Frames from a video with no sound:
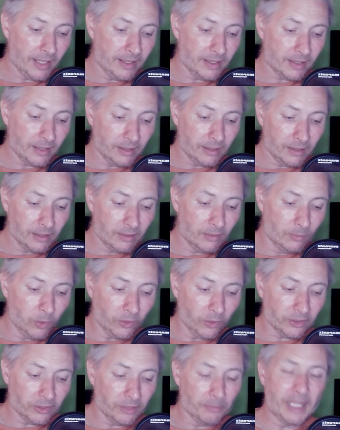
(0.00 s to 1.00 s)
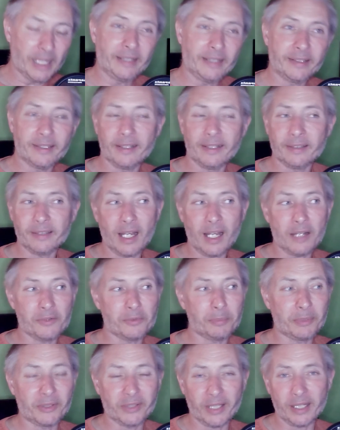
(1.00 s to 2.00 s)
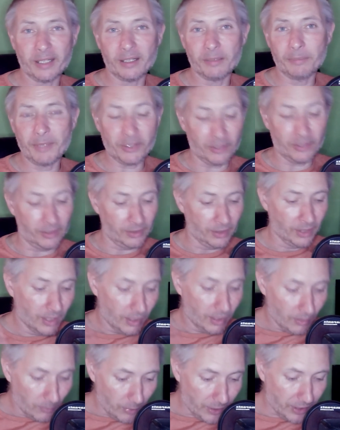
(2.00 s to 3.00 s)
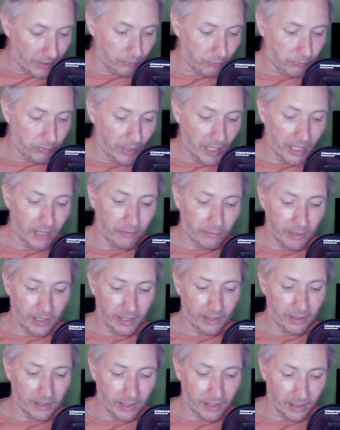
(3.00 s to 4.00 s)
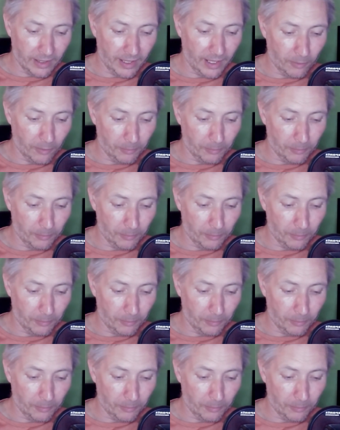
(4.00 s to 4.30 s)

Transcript: what's amazing is 100% commission which is really really going to help you